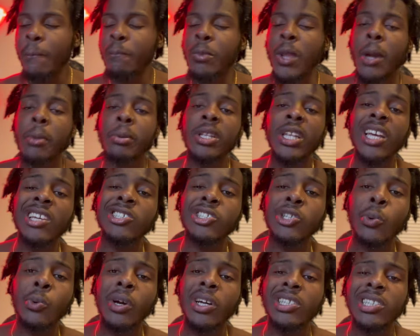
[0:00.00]
Everything's
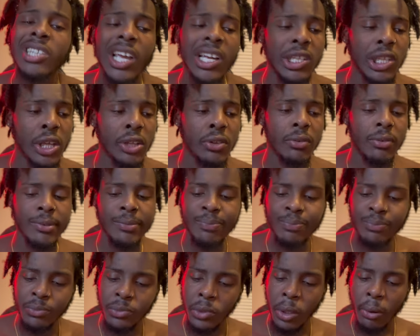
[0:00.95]
so connected.
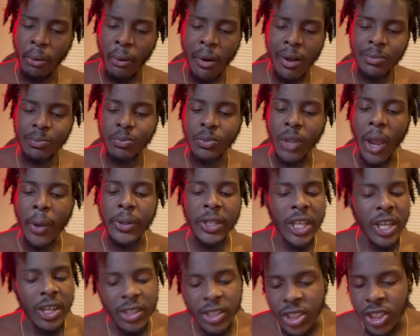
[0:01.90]

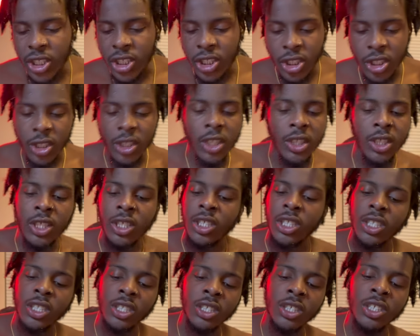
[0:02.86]
Everything is just, it's
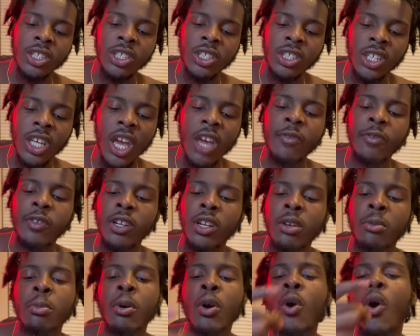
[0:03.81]
just giving
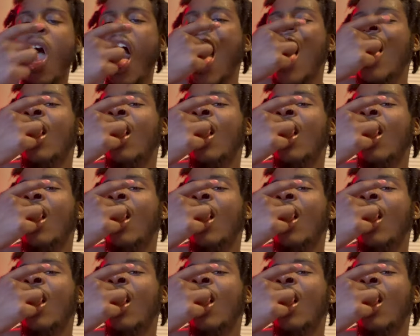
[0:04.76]
it, bro.